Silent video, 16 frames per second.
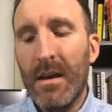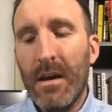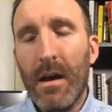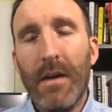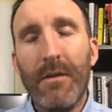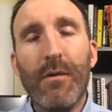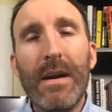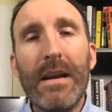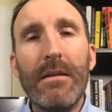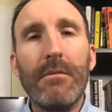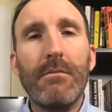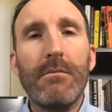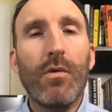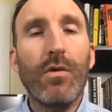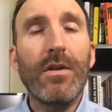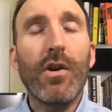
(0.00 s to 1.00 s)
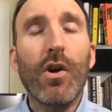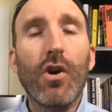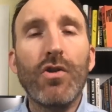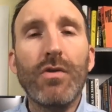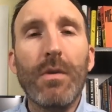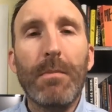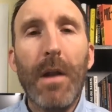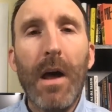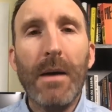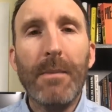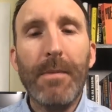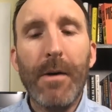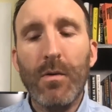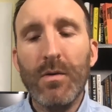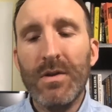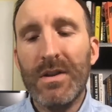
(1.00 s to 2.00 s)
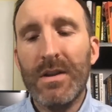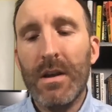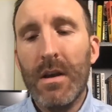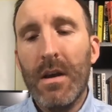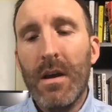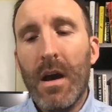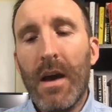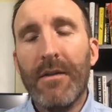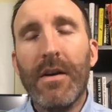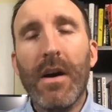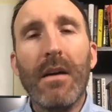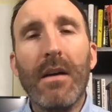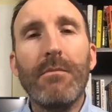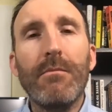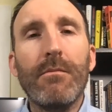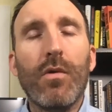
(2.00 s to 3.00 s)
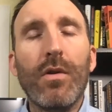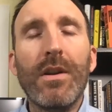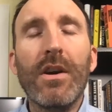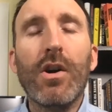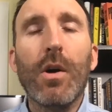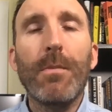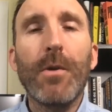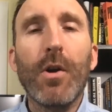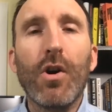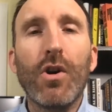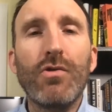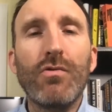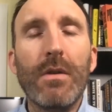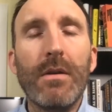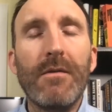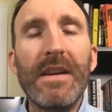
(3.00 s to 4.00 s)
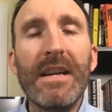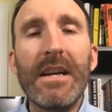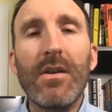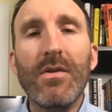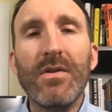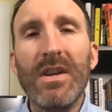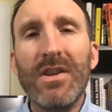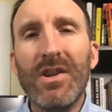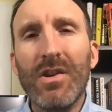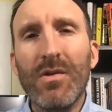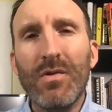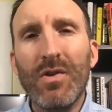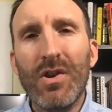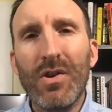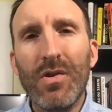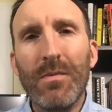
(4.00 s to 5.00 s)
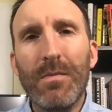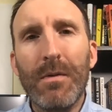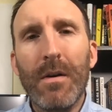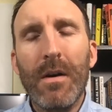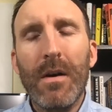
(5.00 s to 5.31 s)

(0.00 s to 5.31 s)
I've written more than 100 blog posts. I've got more than a couple of hundred videos on YouTube.